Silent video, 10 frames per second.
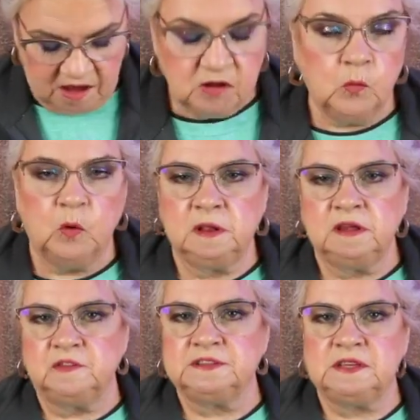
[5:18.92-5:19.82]
I don't know what
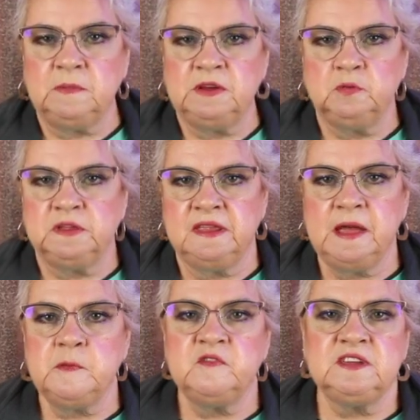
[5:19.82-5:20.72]
difference that makes what the
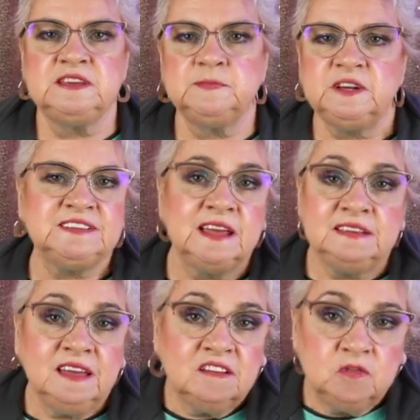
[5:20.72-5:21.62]
name of it is, but I just
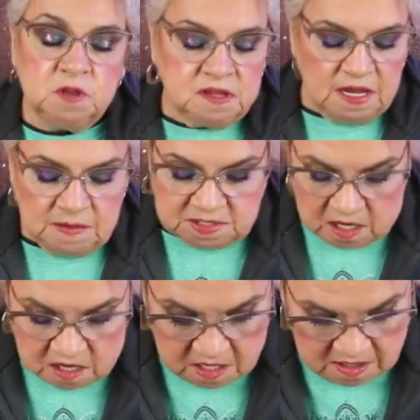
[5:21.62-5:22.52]
like telling you what the names
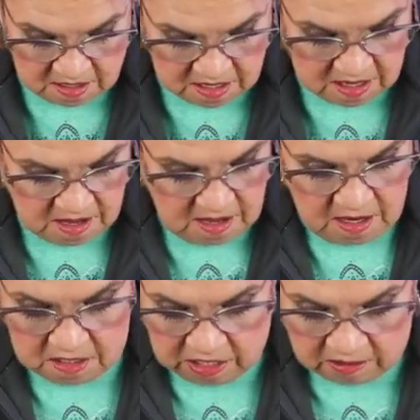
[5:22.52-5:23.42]
are.
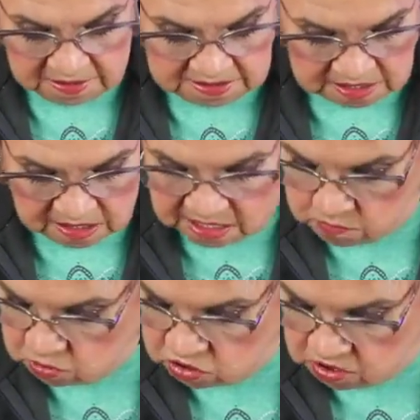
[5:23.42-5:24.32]
And here is the liner.
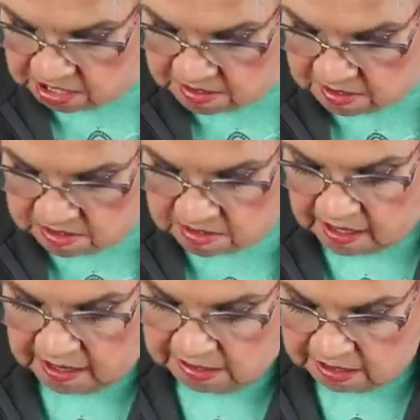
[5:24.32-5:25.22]
I'm going to try the, the
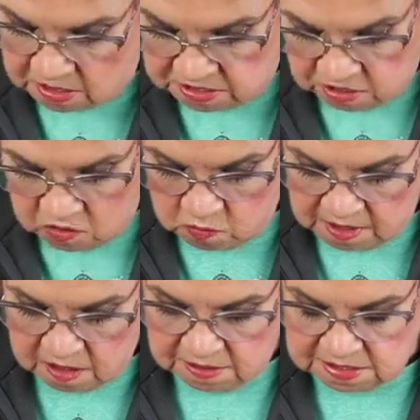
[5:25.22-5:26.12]
eyeliner so you know what
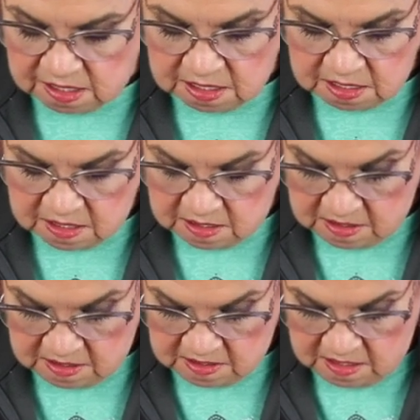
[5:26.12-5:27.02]
that looks like.
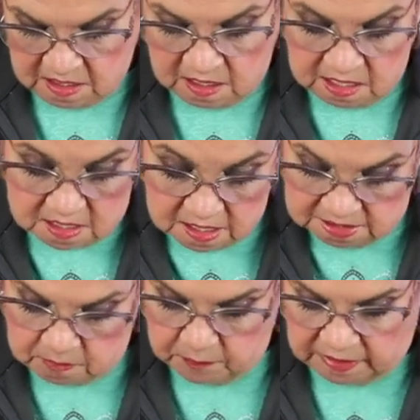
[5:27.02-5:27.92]
And it
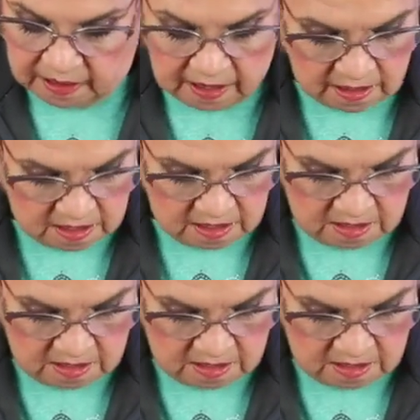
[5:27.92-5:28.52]
is a black.